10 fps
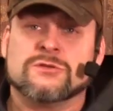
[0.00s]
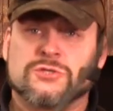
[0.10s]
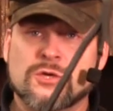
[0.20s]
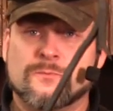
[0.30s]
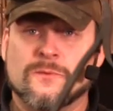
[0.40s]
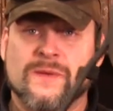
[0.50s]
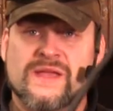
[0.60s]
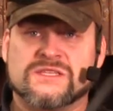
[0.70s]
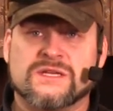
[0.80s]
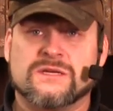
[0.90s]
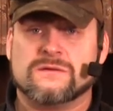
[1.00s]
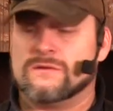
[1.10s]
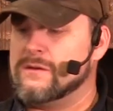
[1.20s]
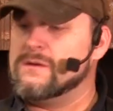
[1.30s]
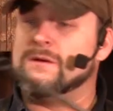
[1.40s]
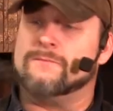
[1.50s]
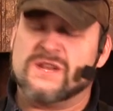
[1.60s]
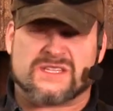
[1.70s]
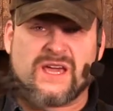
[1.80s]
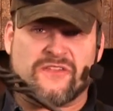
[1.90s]
Super basic,
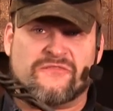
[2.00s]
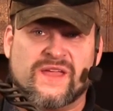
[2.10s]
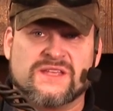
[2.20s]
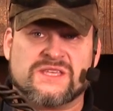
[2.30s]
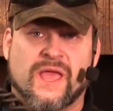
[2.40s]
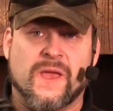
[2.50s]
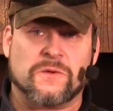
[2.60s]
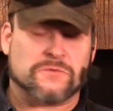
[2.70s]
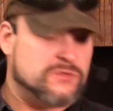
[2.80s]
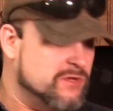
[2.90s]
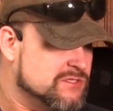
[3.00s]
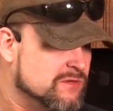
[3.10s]
but it's got a fancy handle to it.